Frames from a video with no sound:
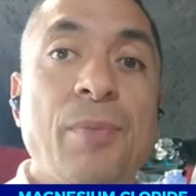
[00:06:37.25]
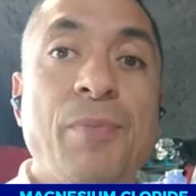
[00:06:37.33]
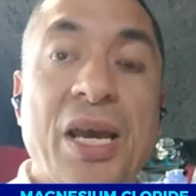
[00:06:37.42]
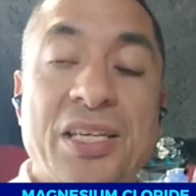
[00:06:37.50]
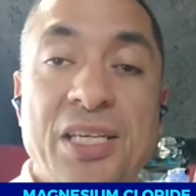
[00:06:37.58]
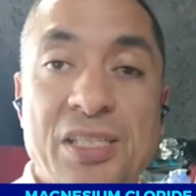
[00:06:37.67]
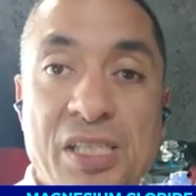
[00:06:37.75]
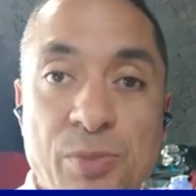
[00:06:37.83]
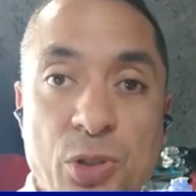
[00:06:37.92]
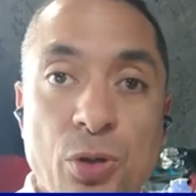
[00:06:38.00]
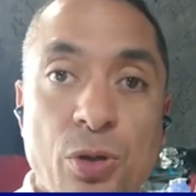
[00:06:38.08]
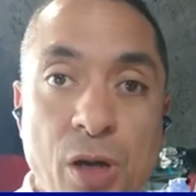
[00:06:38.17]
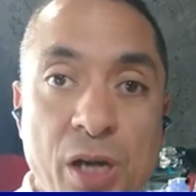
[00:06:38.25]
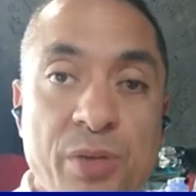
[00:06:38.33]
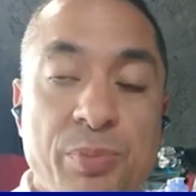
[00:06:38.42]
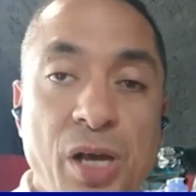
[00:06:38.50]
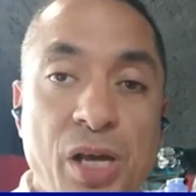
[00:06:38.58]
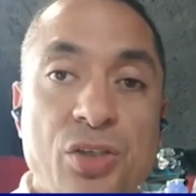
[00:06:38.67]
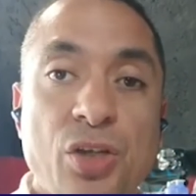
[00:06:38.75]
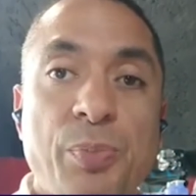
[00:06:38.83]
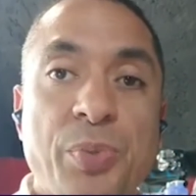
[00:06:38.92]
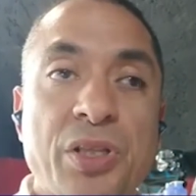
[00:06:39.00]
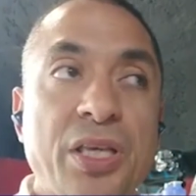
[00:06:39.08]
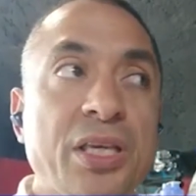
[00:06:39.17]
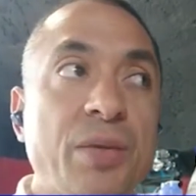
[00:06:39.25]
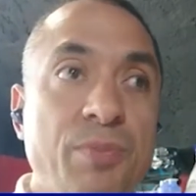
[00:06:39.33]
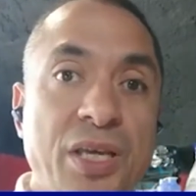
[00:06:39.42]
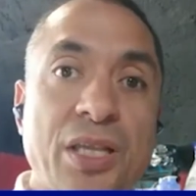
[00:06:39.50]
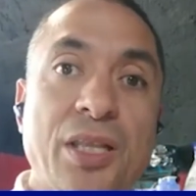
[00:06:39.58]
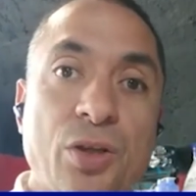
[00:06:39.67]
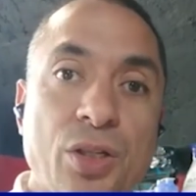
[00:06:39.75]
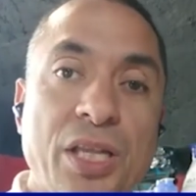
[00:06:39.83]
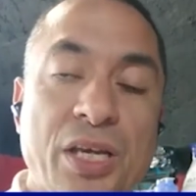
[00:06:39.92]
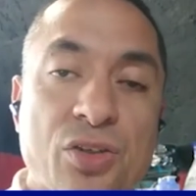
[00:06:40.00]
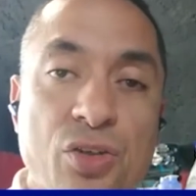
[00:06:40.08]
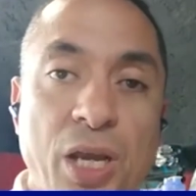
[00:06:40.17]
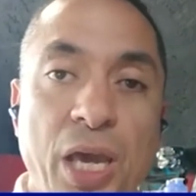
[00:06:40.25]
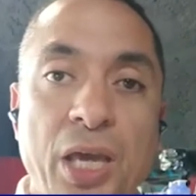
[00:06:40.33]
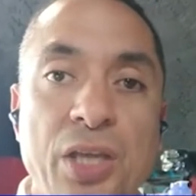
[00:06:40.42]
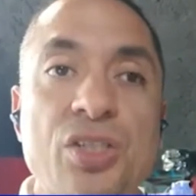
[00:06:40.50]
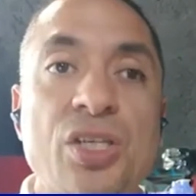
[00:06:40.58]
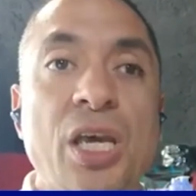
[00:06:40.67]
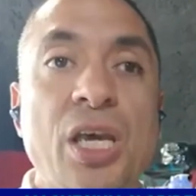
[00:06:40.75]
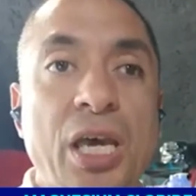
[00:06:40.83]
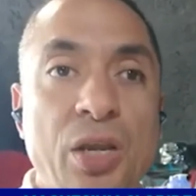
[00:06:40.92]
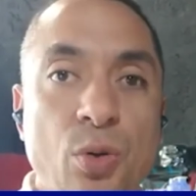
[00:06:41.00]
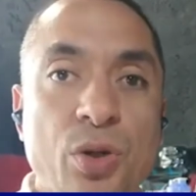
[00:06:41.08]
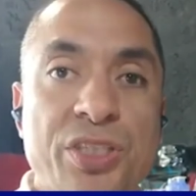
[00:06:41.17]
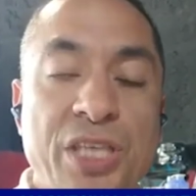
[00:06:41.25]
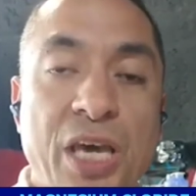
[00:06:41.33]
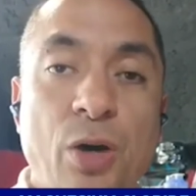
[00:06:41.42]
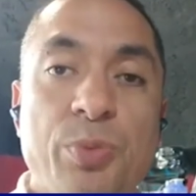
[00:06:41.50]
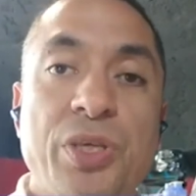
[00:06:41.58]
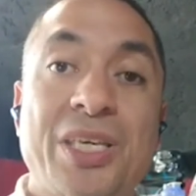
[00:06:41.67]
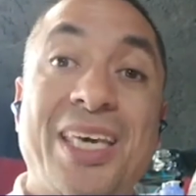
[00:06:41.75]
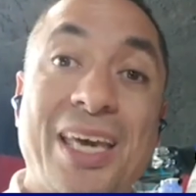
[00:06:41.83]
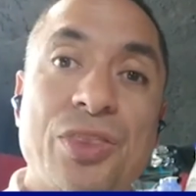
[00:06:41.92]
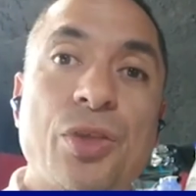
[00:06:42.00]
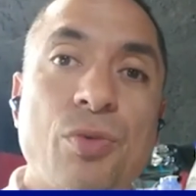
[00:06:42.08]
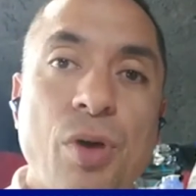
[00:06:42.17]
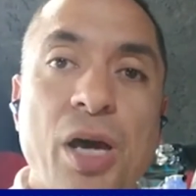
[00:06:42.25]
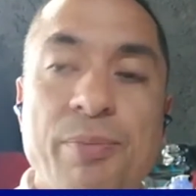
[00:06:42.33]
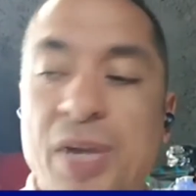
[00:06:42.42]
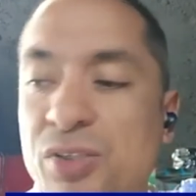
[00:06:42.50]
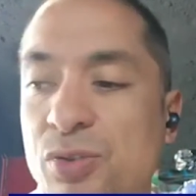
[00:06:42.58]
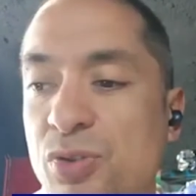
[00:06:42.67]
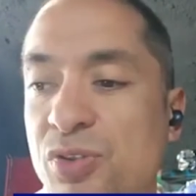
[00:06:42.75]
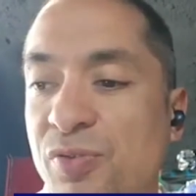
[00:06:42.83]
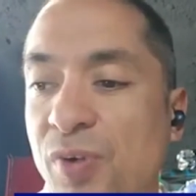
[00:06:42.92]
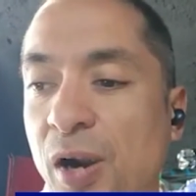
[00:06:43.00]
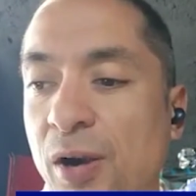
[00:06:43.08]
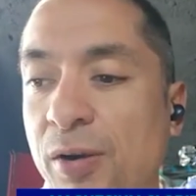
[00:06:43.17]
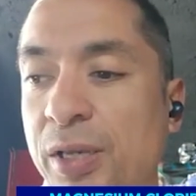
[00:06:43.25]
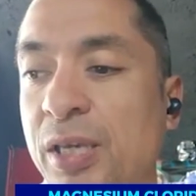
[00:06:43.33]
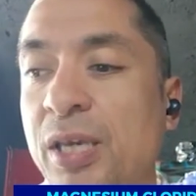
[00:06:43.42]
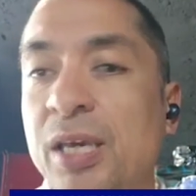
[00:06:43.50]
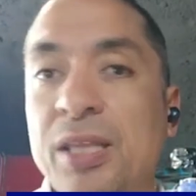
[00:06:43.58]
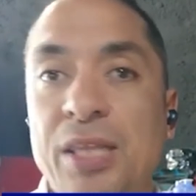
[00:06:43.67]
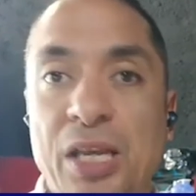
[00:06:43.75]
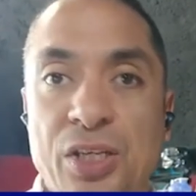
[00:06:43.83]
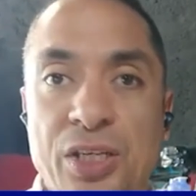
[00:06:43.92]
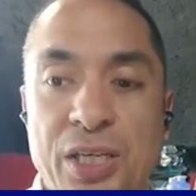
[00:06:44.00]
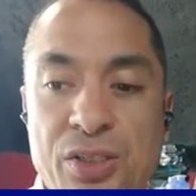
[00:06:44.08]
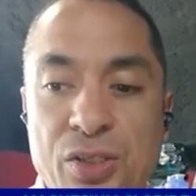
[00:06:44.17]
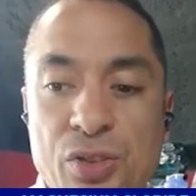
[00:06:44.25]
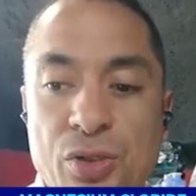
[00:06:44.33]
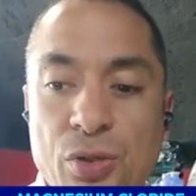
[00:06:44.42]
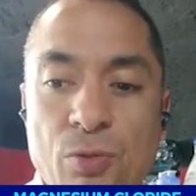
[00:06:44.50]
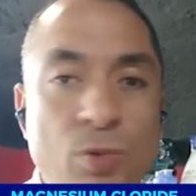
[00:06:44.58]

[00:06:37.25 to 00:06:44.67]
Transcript: magnesium chloride applied topically can be a little extra edge in order to help you get the right muscles firing that you need to do.